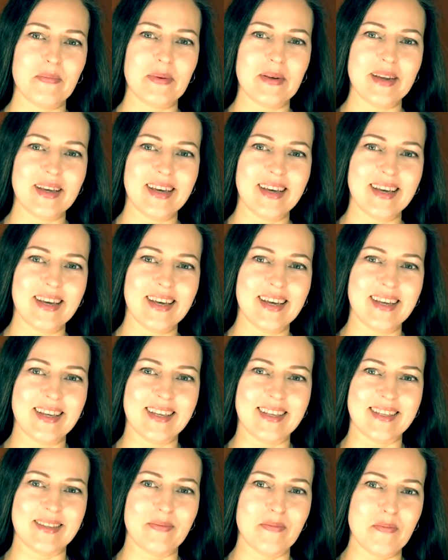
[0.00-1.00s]

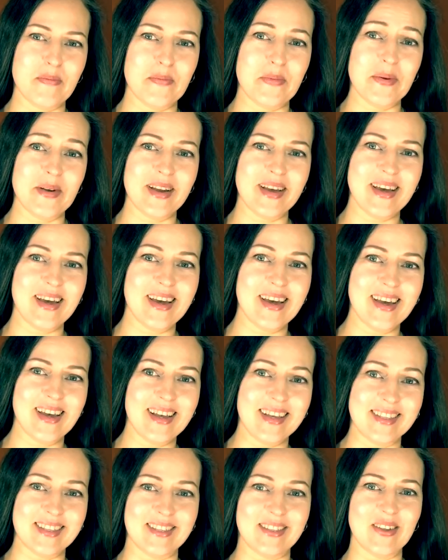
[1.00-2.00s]
please,
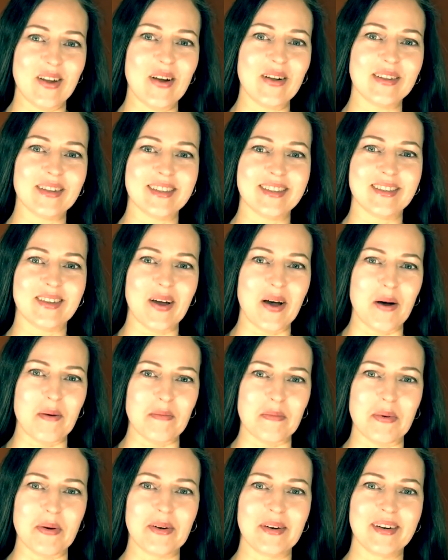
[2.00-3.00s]
please, don't
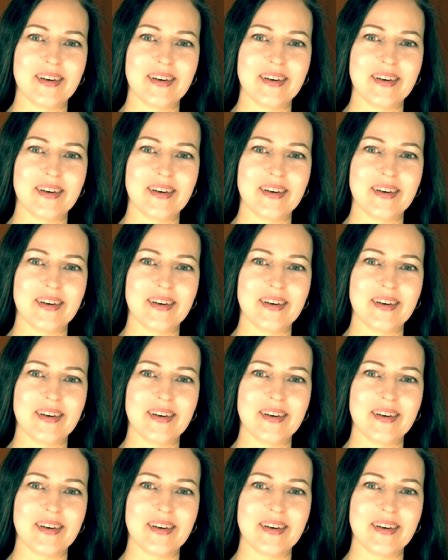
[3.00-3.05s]
stop.